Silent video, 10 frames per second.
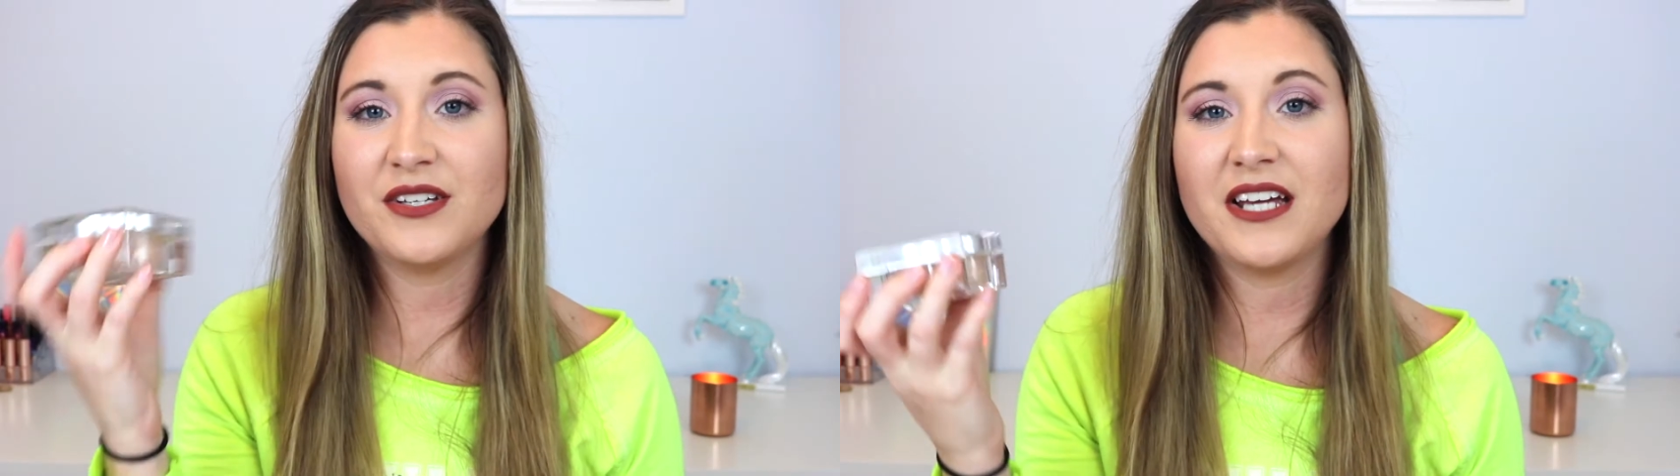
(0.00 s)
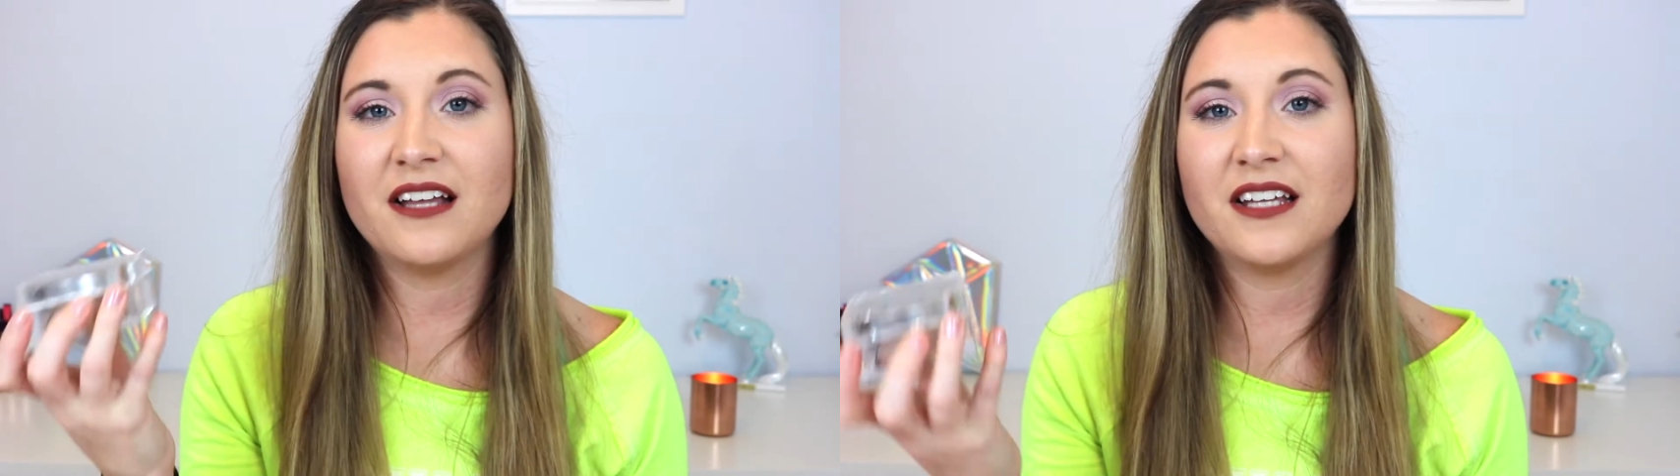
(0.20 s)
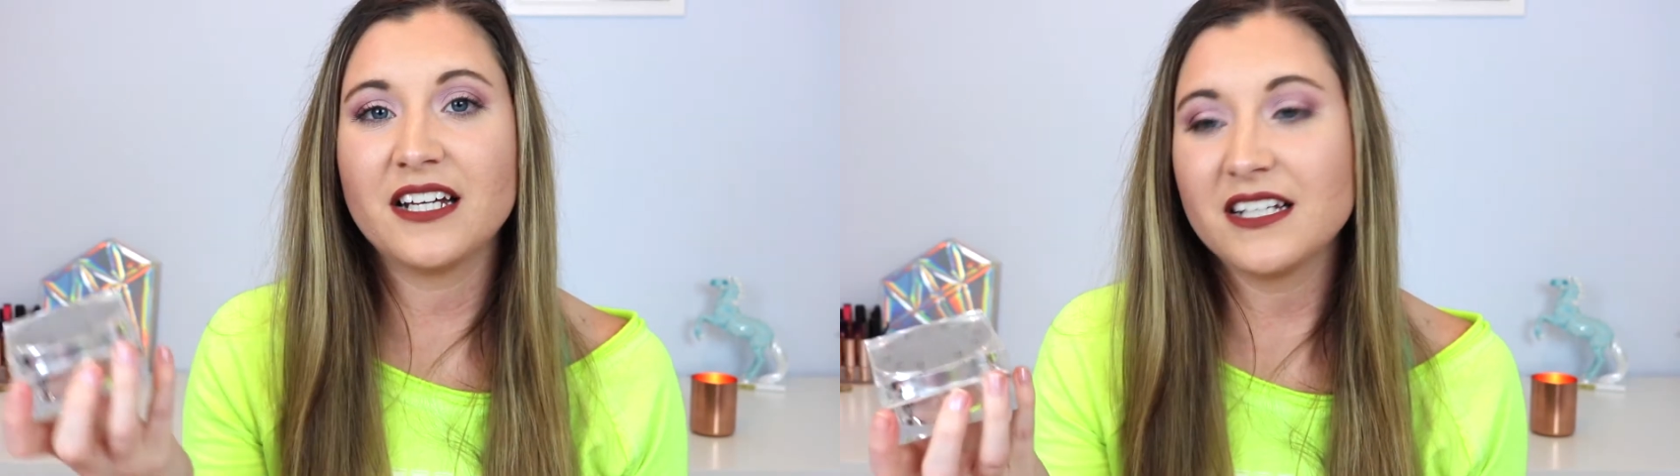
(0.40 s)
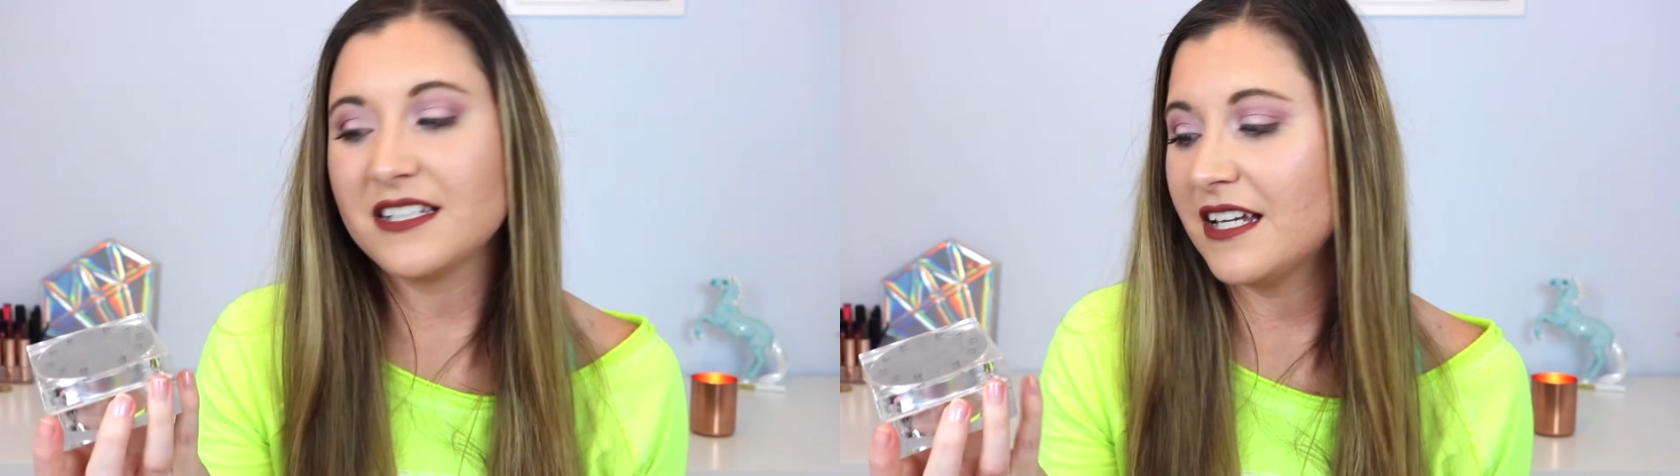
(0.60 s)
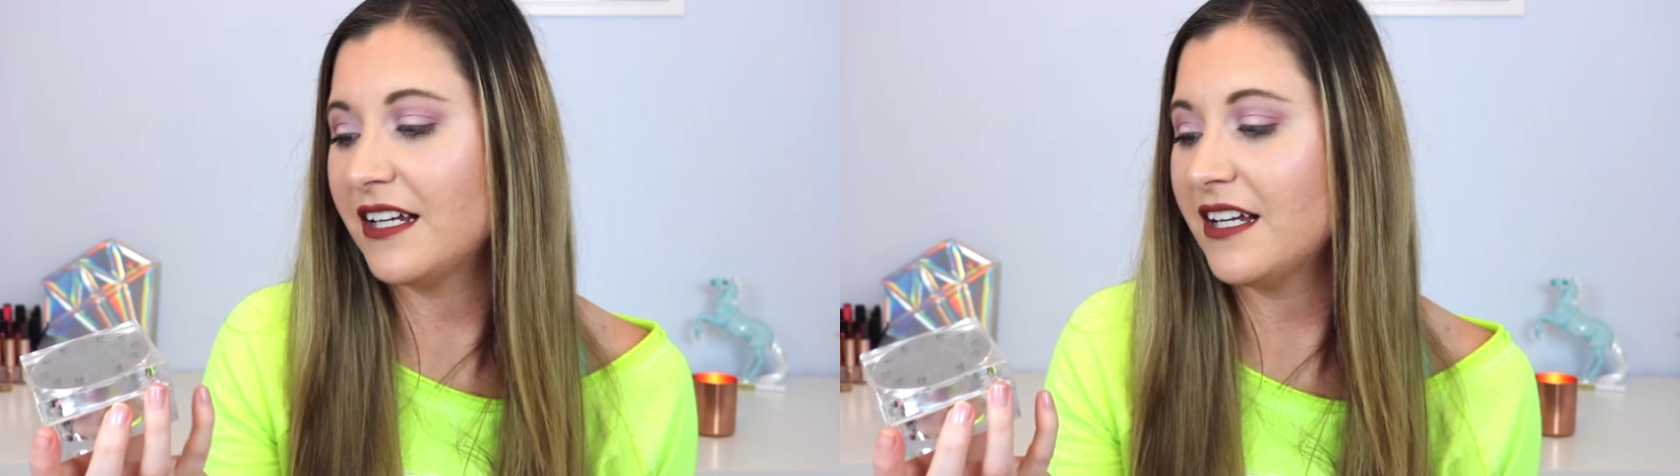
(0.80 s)
yeah, like I
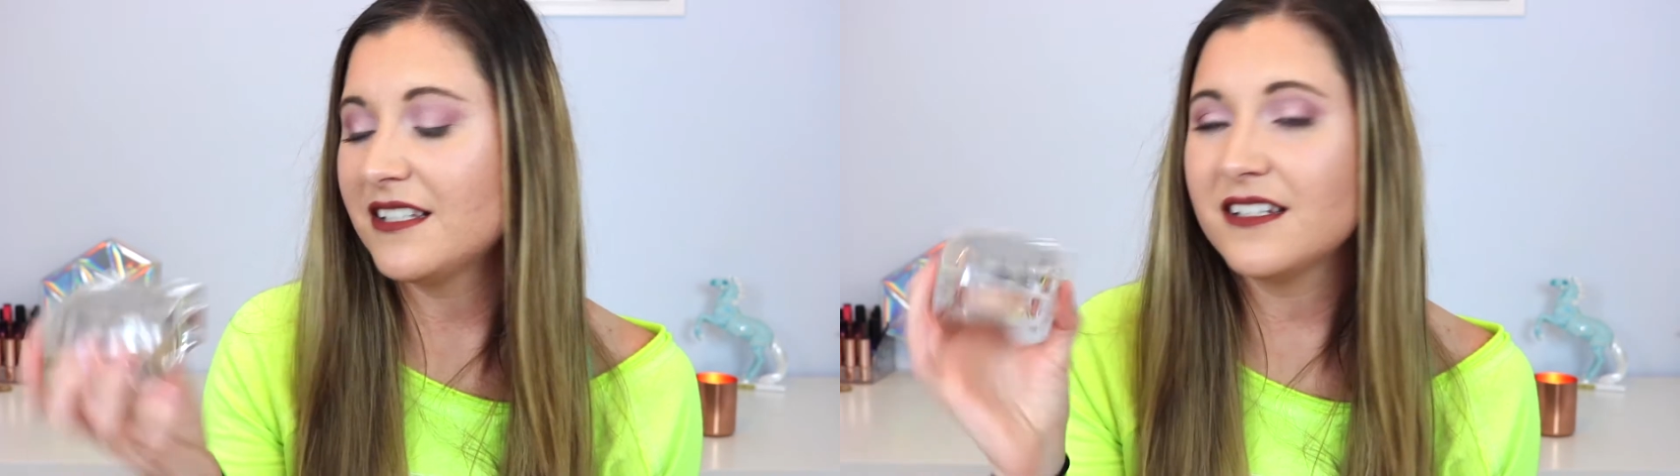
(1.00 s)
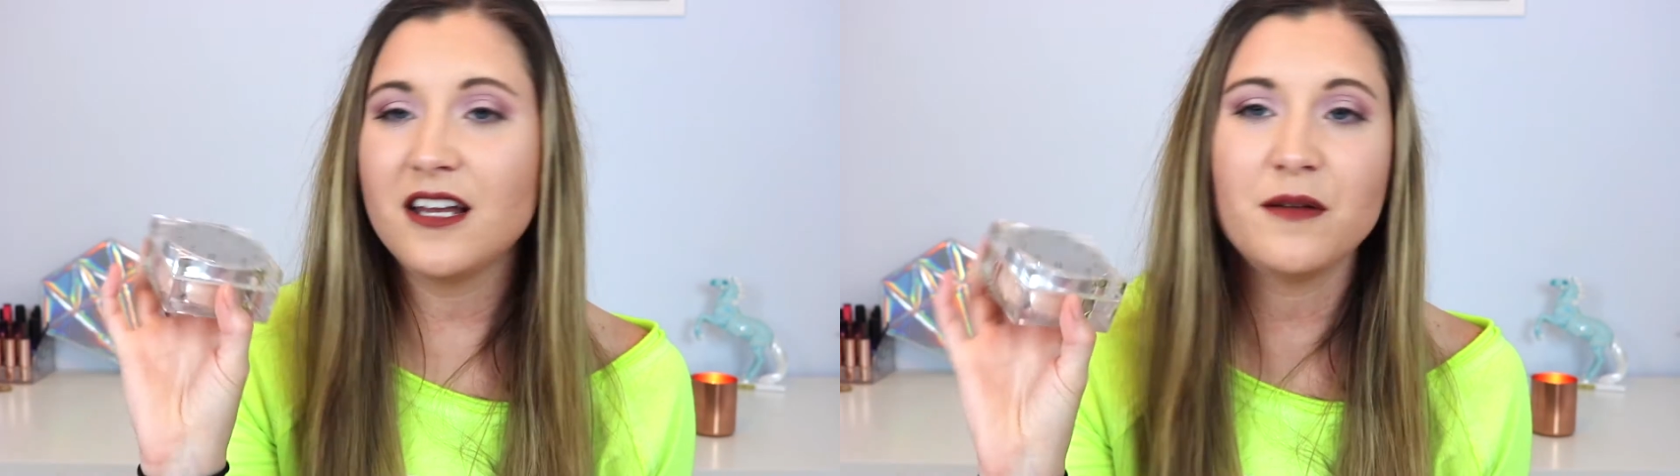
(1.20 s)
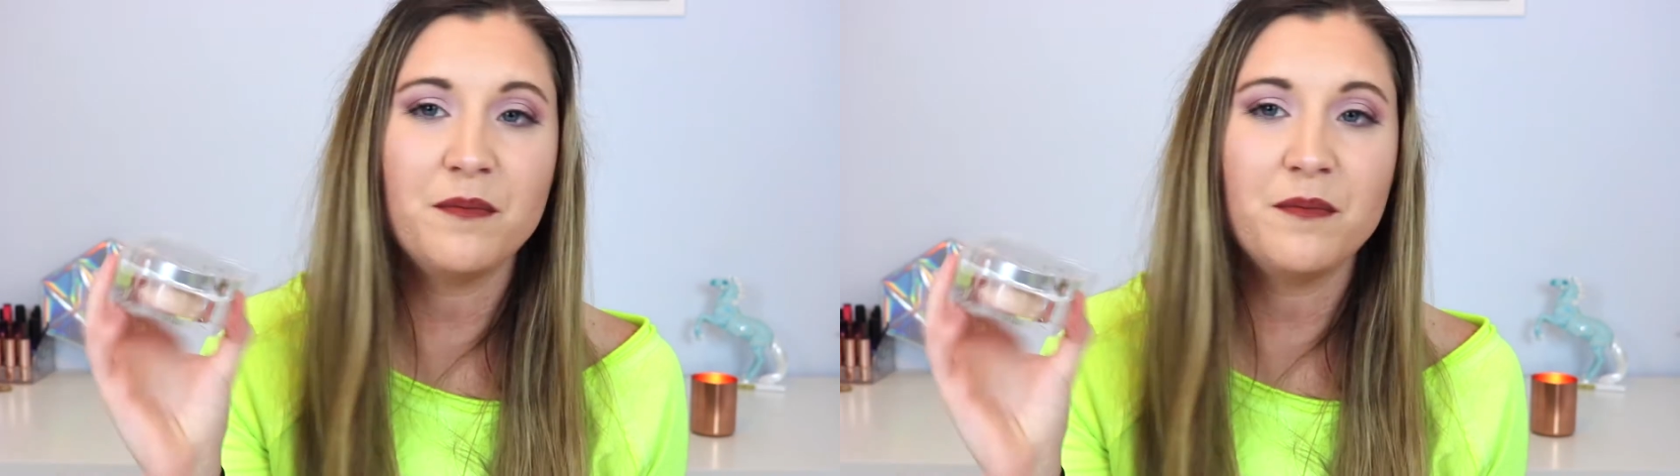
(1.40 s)
said, it's not a